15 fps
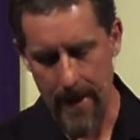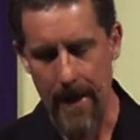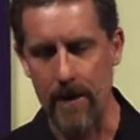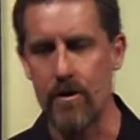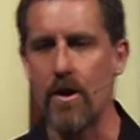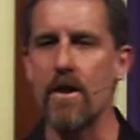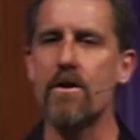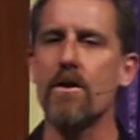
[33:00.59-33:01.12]

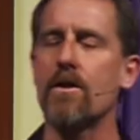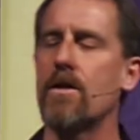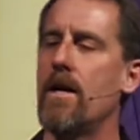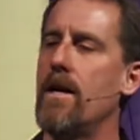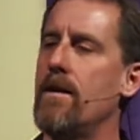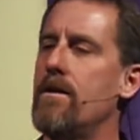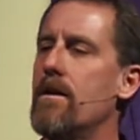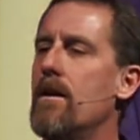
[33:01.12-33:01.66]
And Jesus
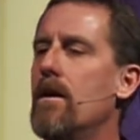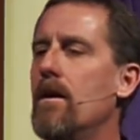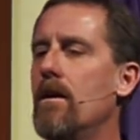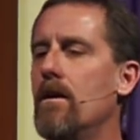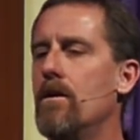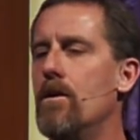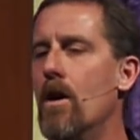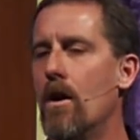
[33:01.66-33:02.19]
said,
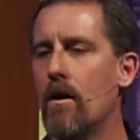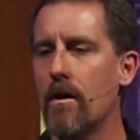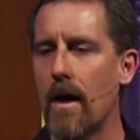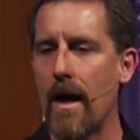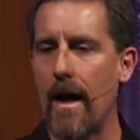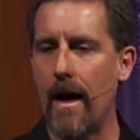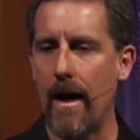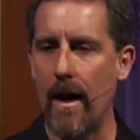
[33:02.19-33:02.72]

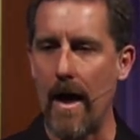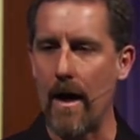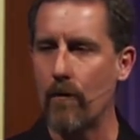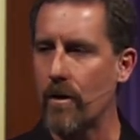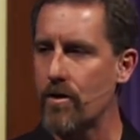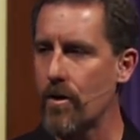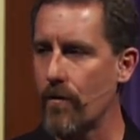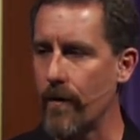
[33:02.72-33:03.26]
no, I
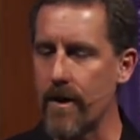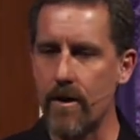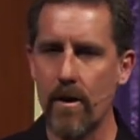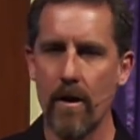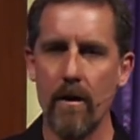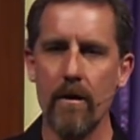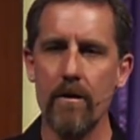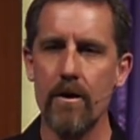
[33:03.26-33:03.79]
want you to
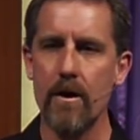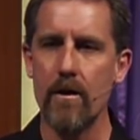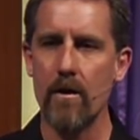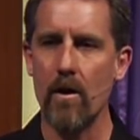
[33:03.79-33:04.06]
return to your